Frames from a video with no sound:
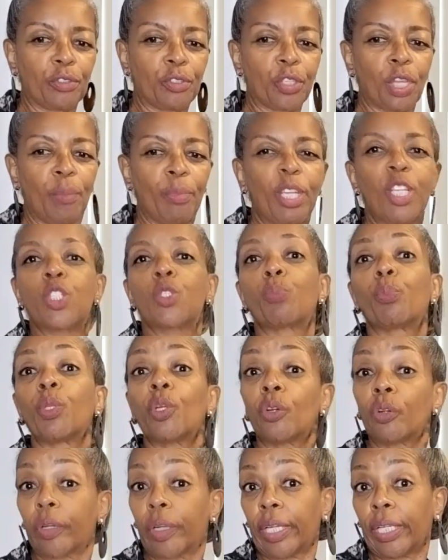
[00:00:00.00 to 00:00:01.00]
so I'm
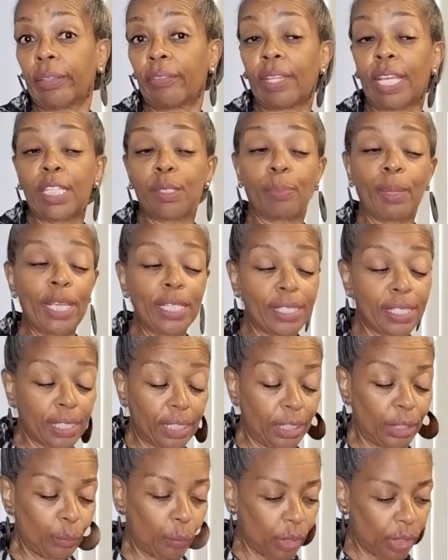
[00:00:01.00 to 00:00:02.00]
exploring. That's
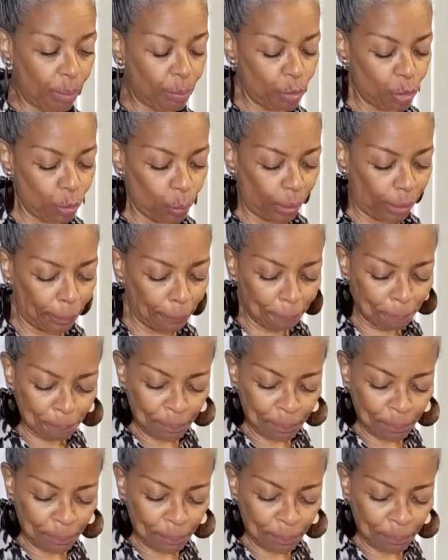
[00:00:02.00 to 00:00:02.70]
basically what I'm doing.